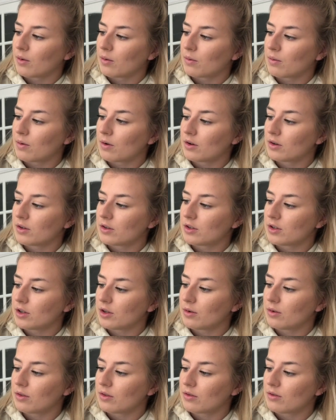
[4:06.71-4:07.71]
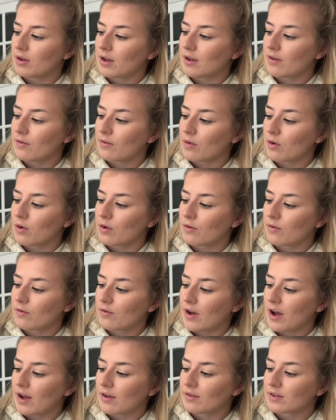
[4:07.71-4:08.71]
1, 2, 3, 4,
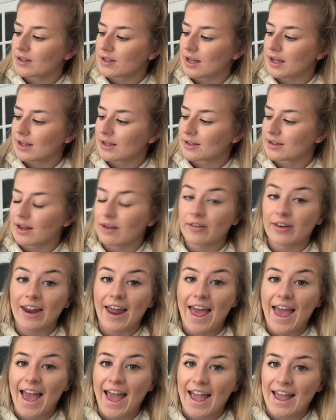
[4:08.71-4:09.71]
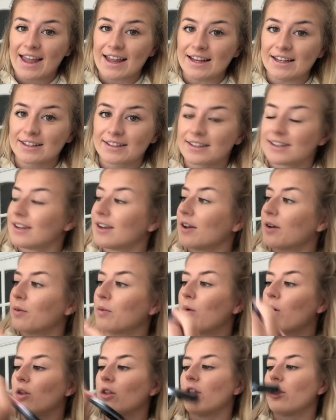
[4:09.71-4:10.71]
5, 6, 7, 8.
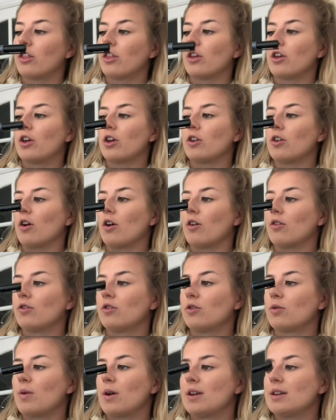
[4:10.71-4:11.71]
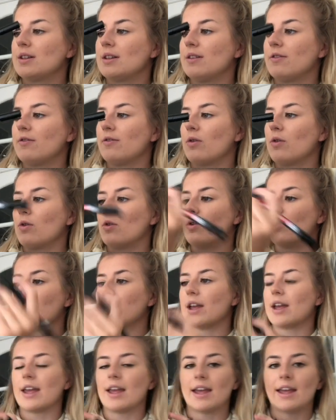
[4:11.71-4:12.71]
1/3 of 24
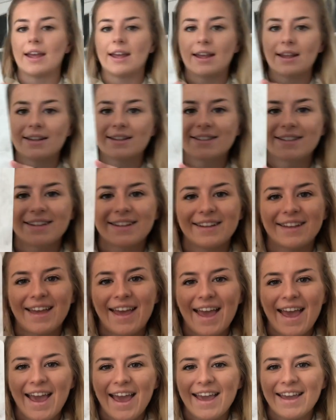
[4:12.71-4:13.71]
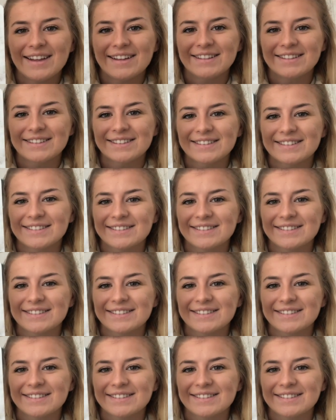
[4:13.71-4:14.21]
is 8.